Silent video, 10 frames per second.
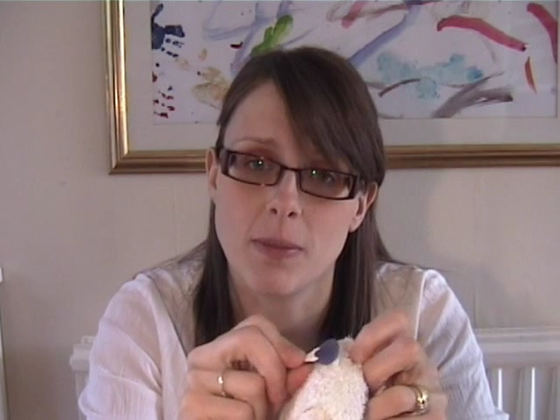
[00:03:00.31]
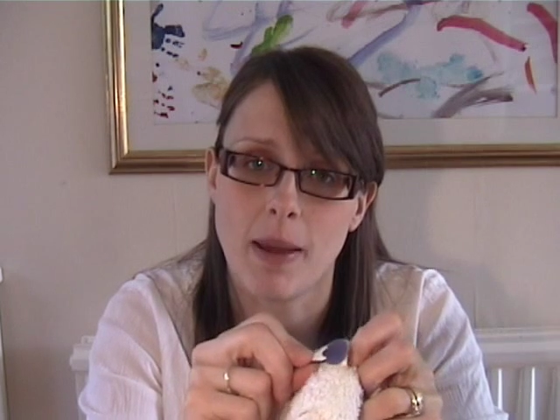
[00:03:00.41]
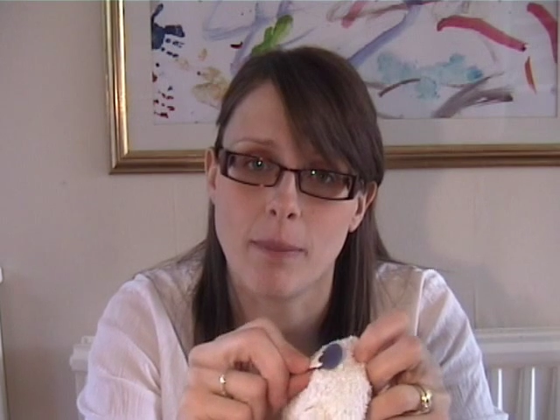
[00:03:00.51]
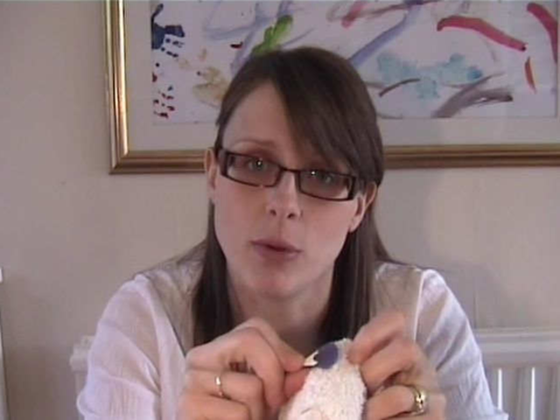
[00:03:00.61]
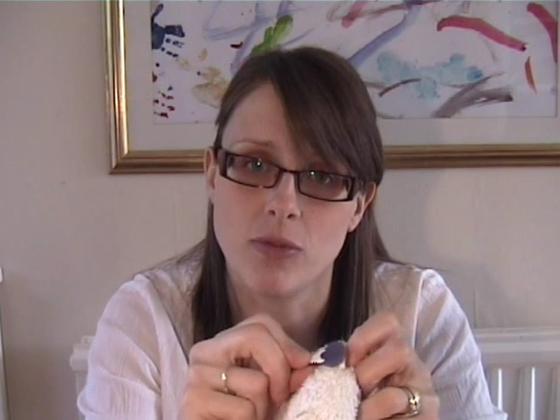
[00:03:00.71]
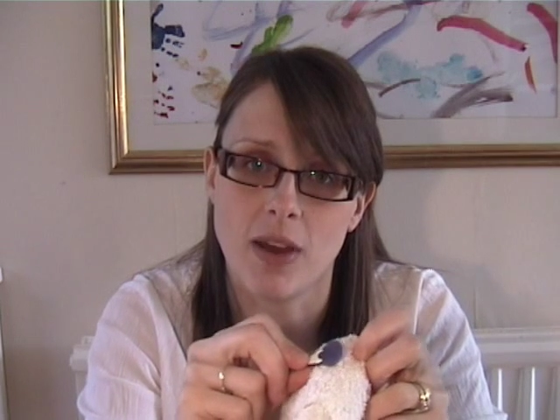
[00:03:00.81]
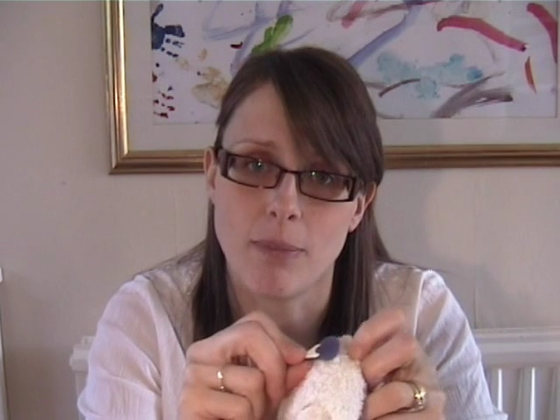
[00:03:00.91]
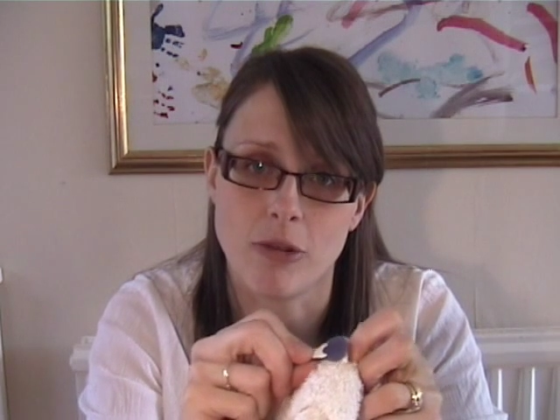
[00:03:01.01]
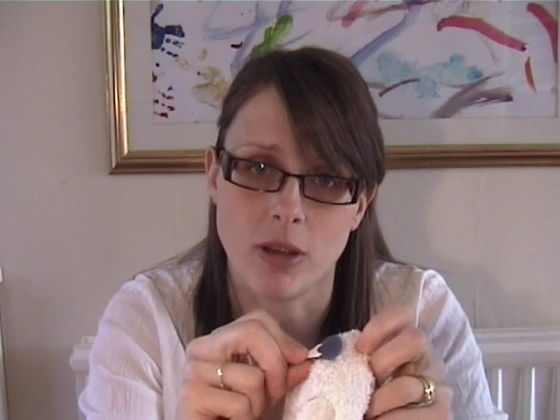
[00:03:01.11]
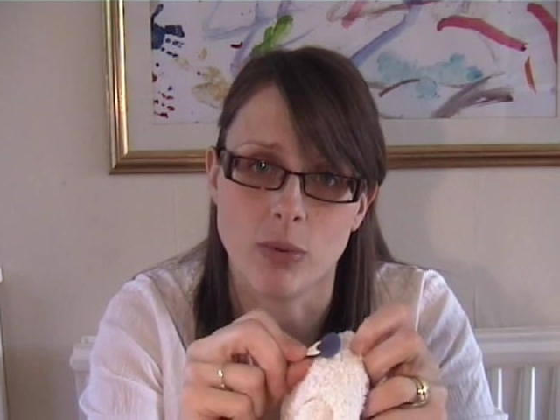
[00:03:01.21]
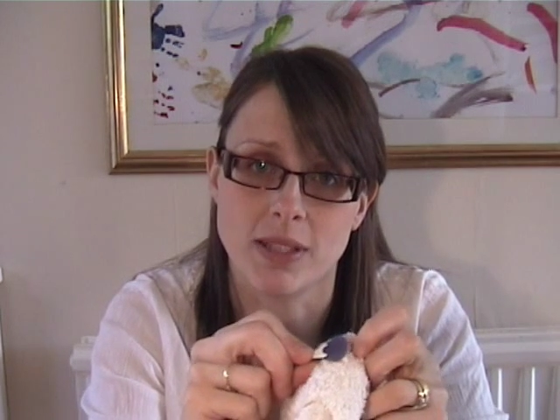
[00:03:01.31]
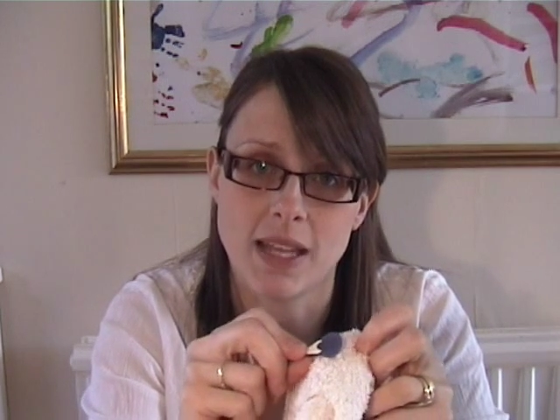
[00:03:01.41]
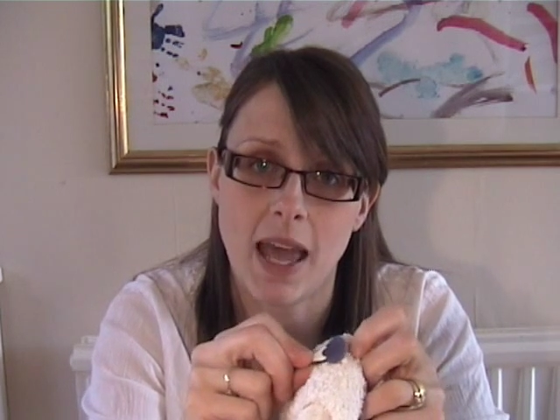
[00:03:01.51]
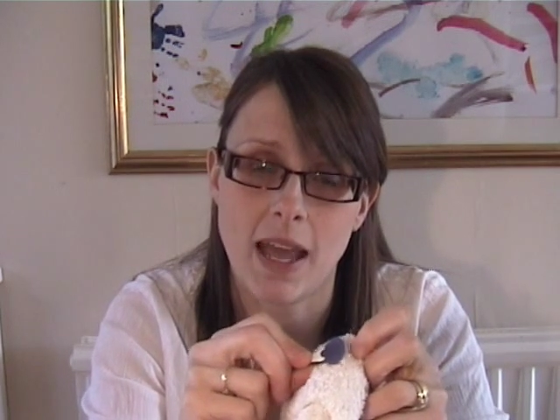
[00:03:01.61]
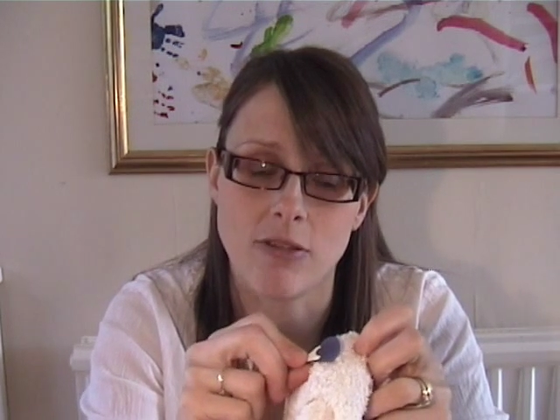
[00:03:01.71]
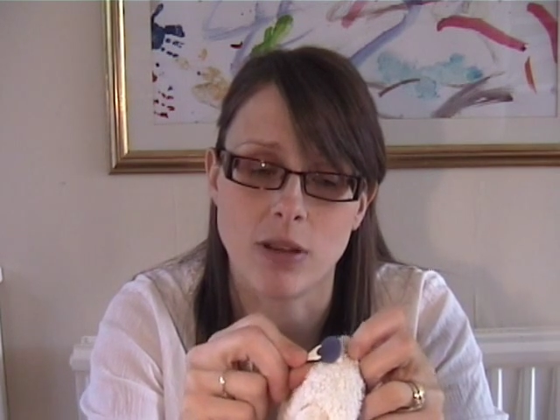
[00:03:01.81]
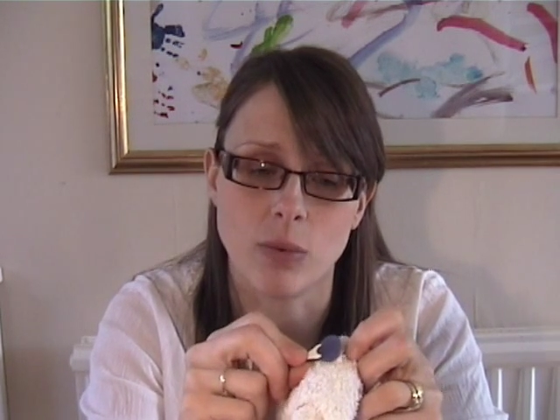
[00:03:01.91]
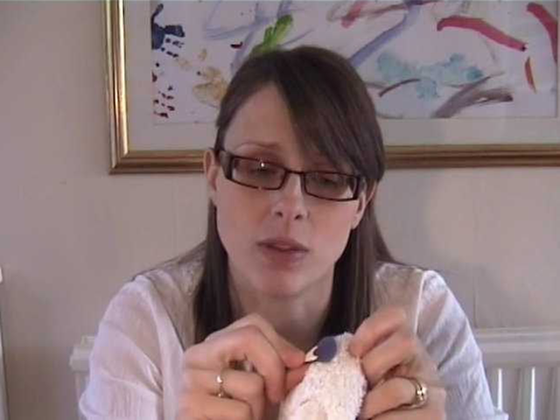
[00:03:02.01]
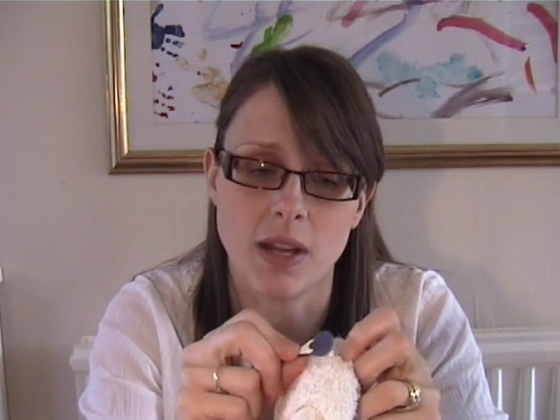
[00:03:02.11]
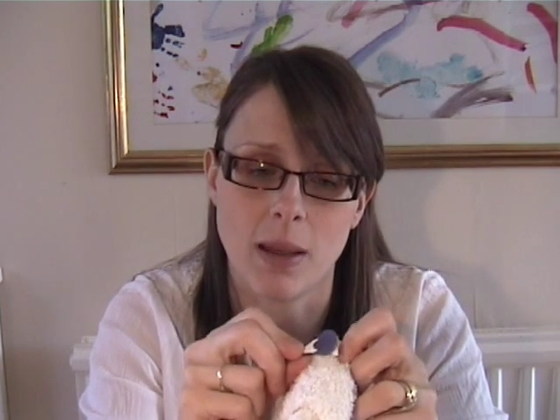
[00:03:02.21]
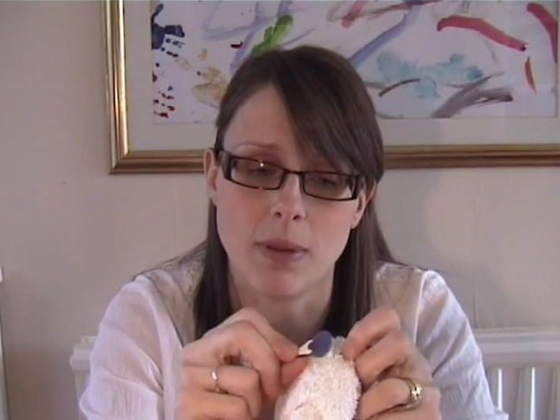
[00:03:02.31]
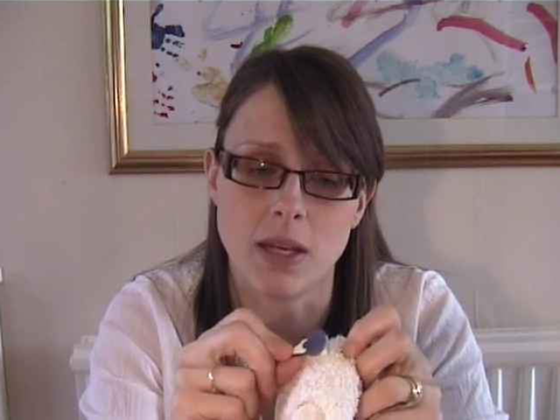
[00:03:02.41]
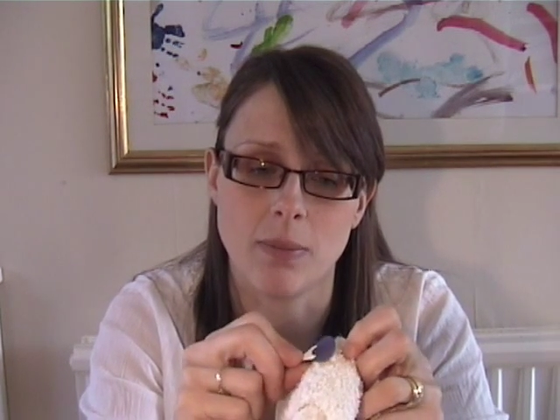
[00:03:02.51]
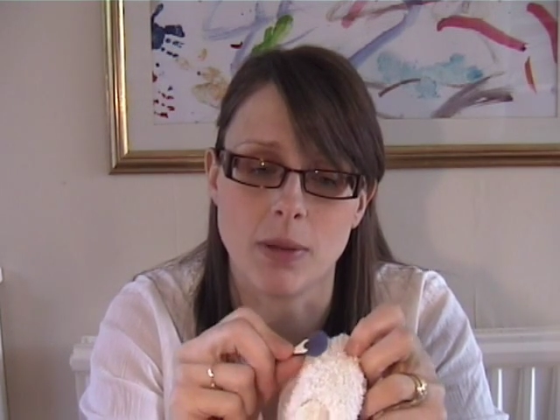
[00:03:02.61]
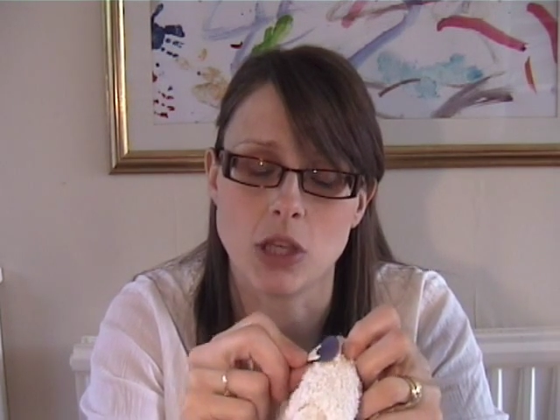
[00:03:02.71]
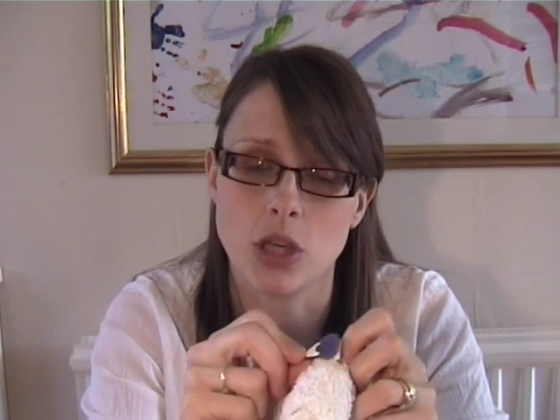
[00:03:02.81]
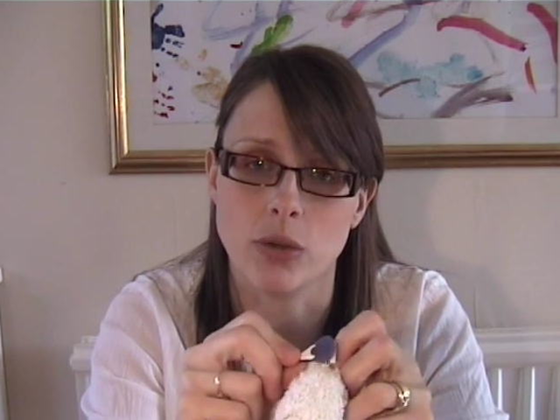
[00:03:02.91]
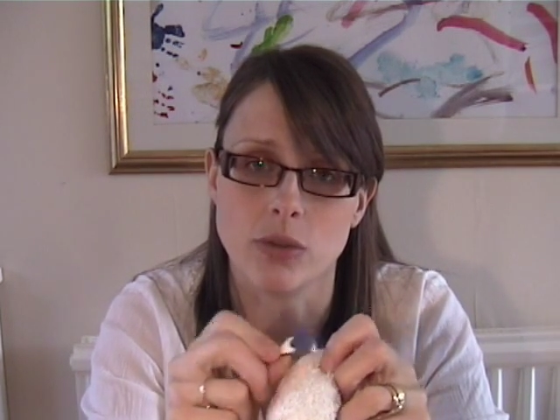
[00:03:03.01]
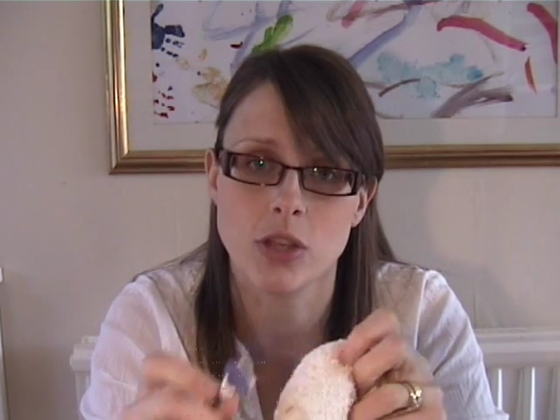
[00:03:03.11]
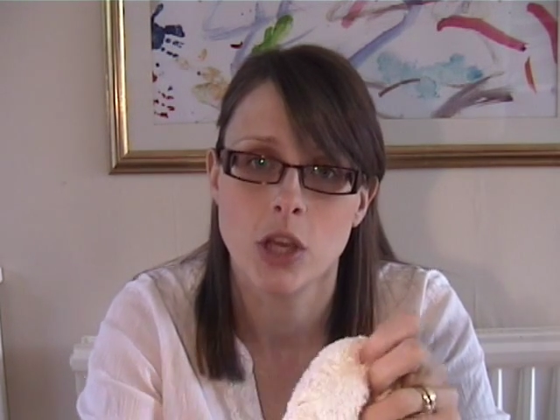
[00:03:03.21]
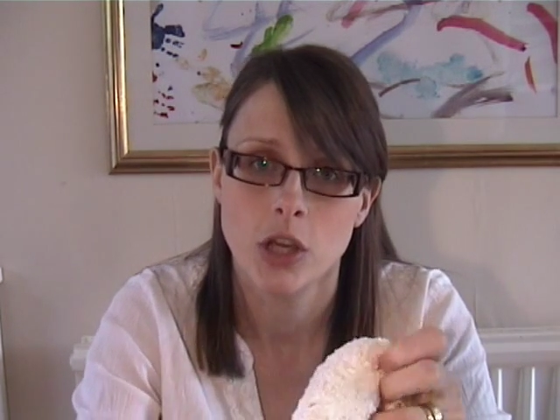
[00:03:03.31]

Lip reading: the bamboo fabric were tearing with the nappy nipper use.